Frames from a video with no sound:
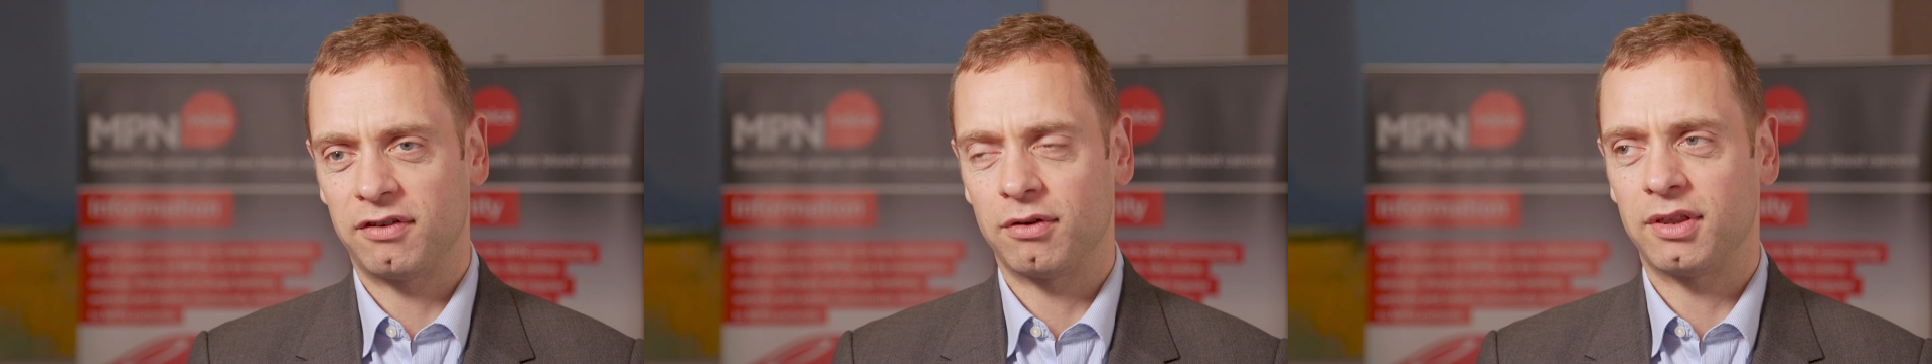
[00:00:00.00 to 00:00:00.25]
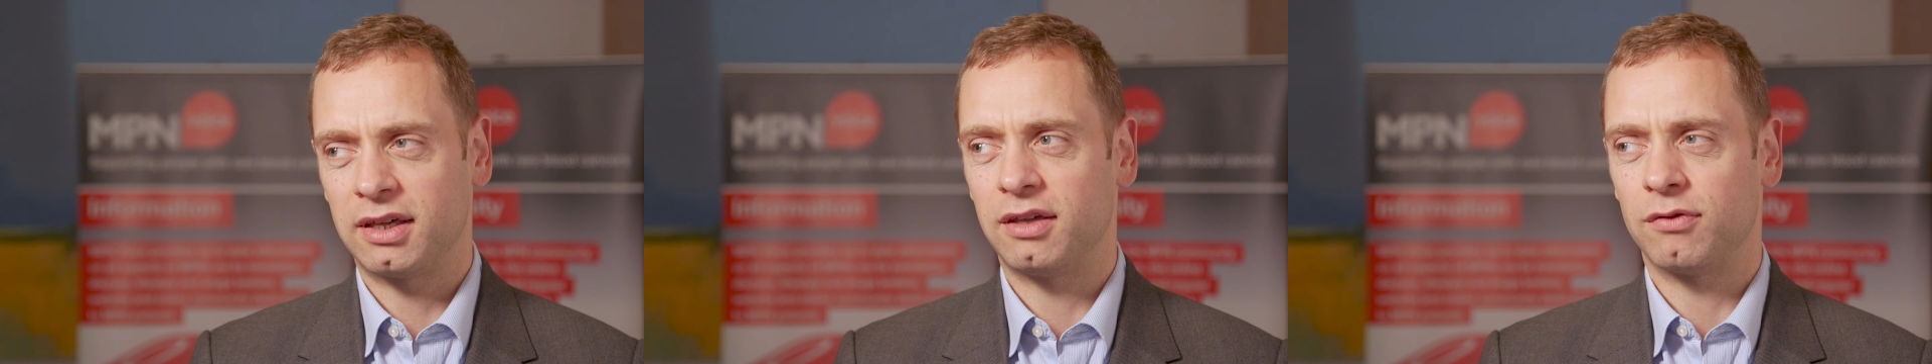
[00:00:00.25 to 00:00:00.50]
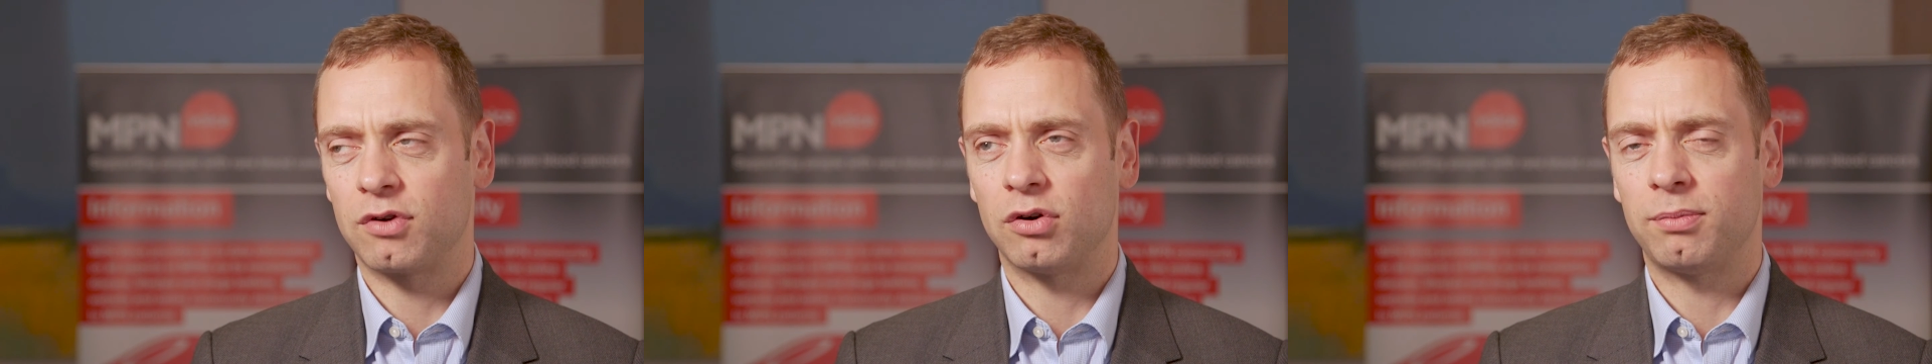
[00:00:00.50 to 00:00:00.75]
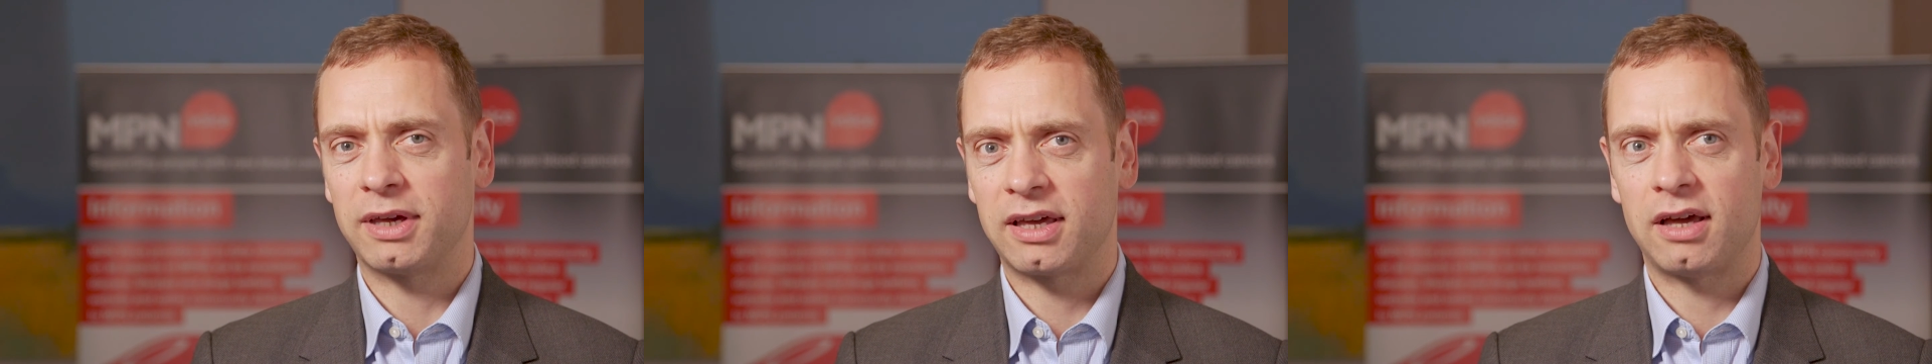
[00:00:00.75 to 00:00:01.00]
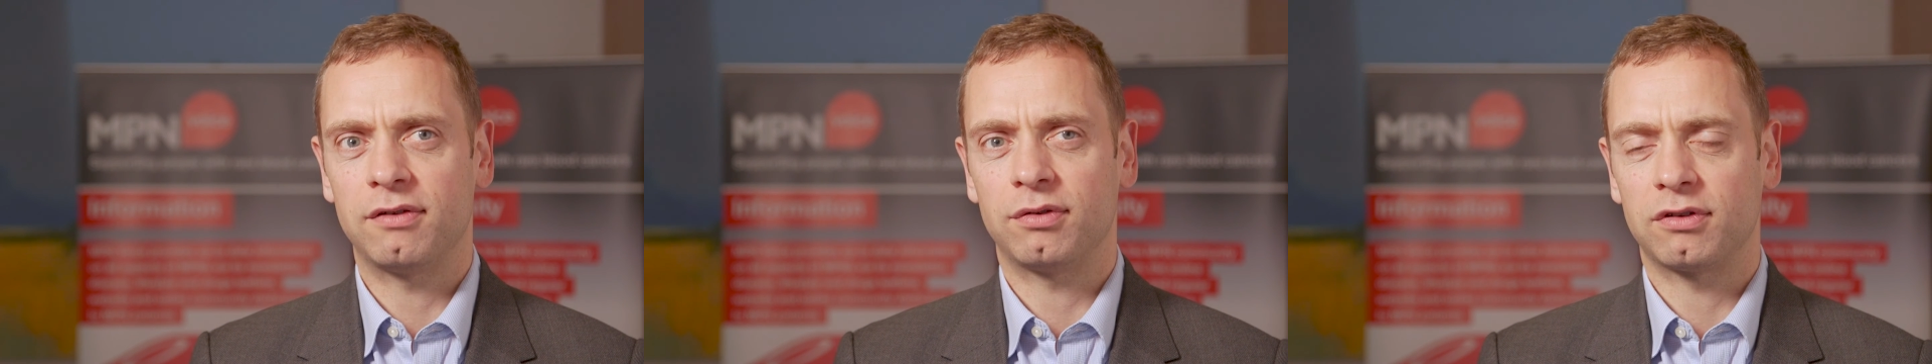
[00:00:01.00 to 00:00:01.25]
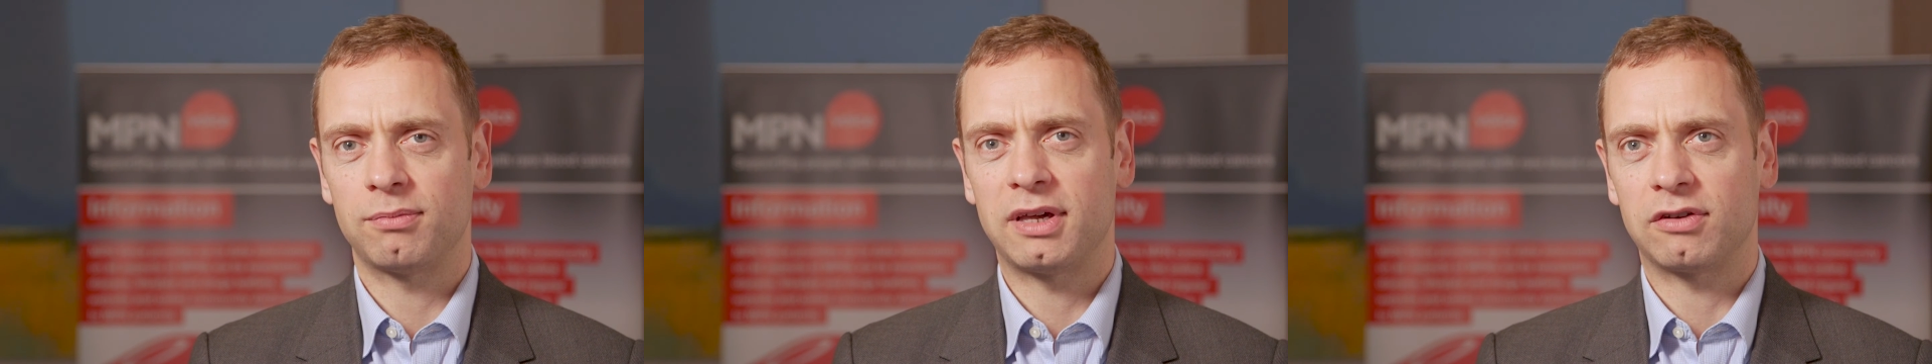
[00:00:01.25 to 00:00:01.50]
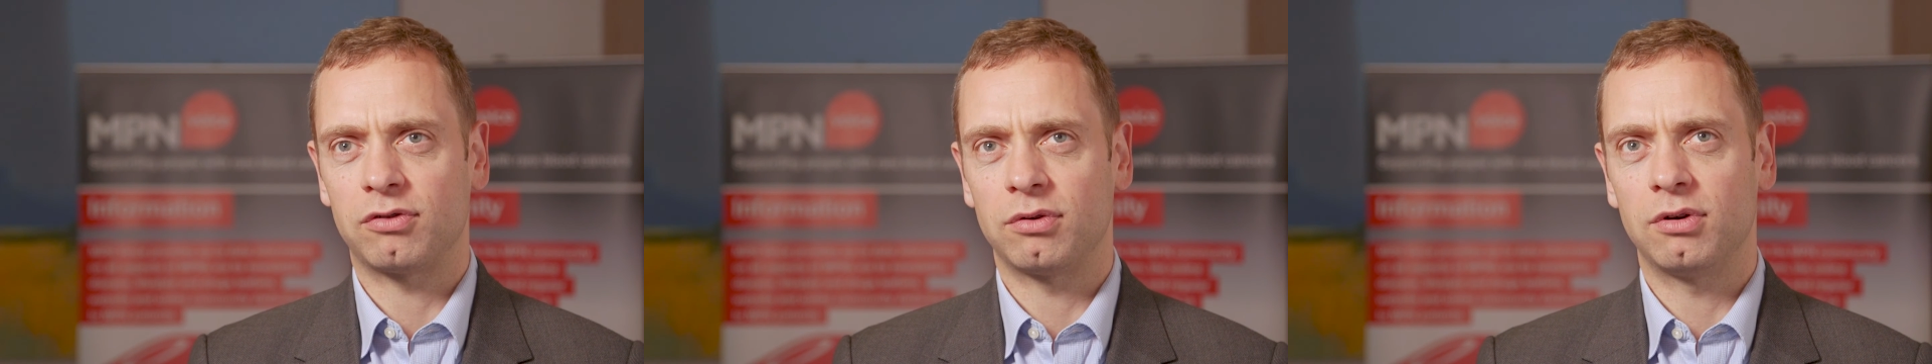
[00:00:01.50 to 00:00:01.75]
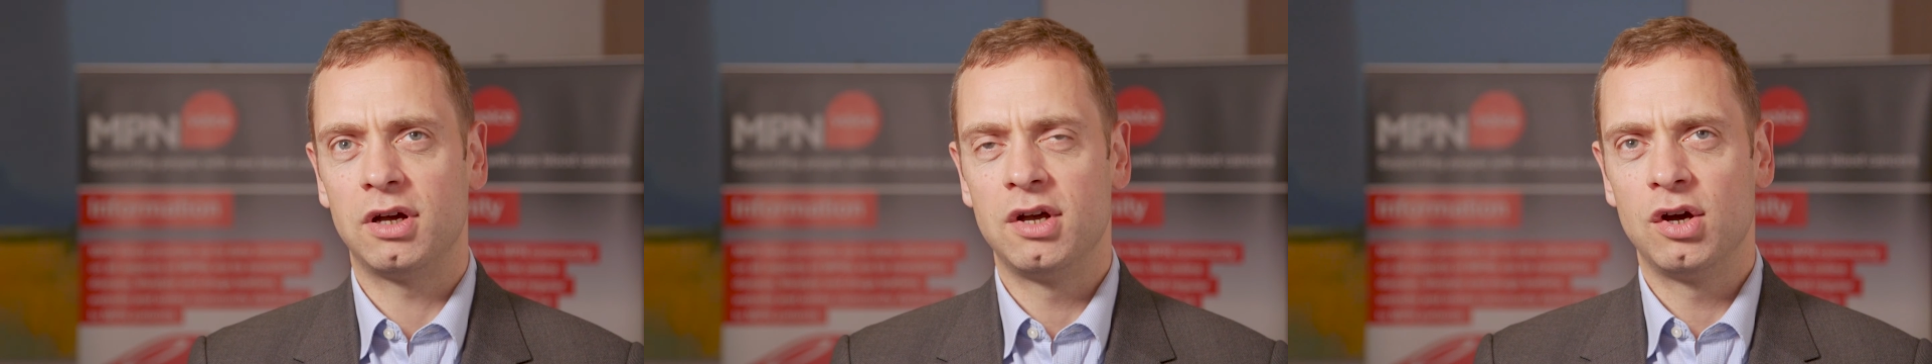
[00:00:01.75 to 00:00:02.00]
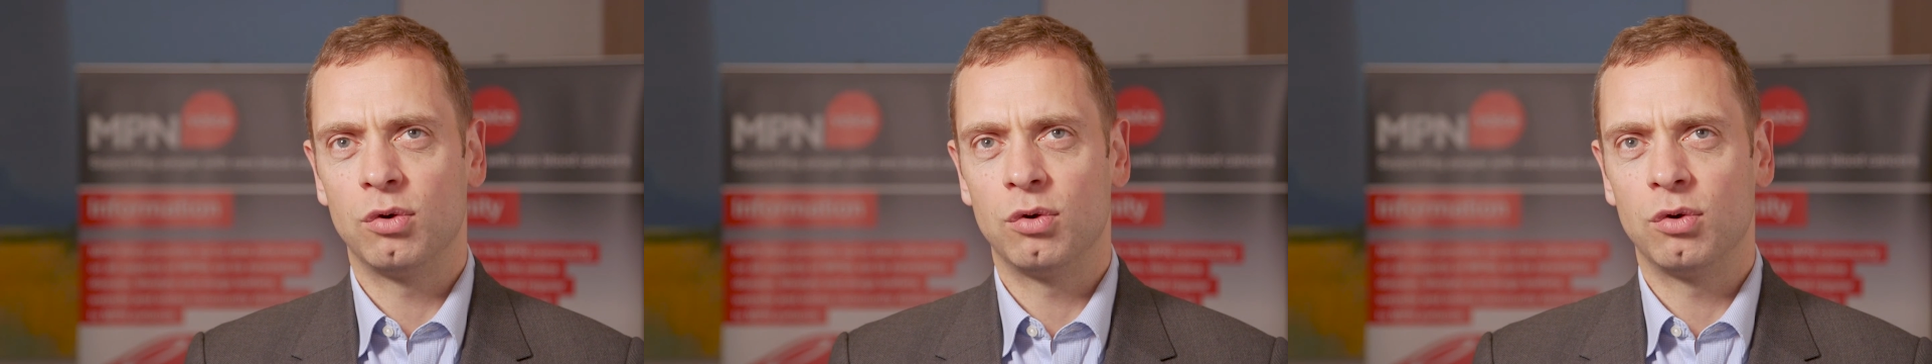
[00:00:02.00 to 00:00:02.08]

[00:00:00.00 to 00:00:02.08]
So I think you've got to be careful to make sure